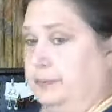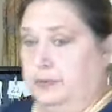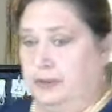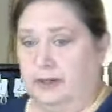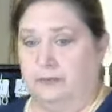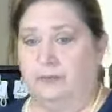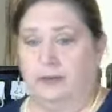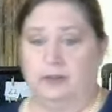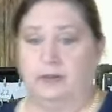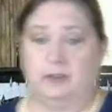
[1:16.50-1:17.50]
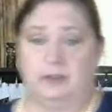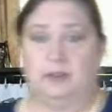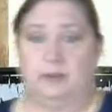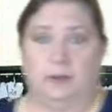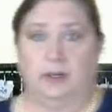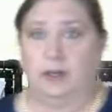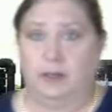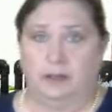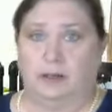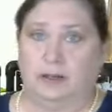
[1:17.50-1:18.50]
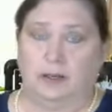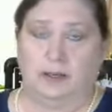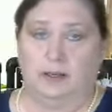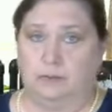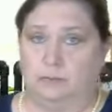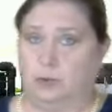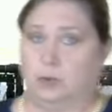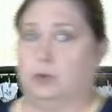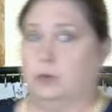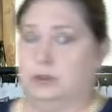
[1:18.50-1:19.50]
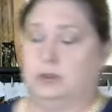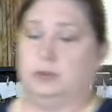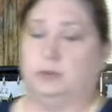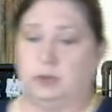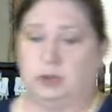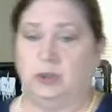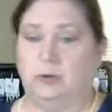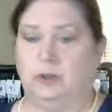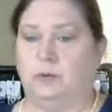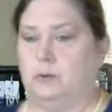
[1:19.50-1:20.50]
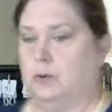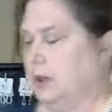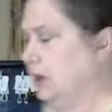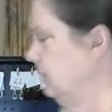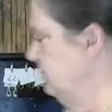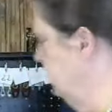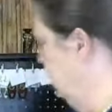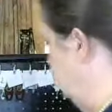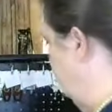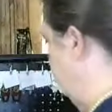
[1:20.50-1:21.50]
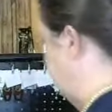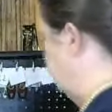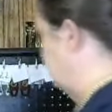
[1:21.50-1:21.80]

without further ado, I am going to show you these tote bags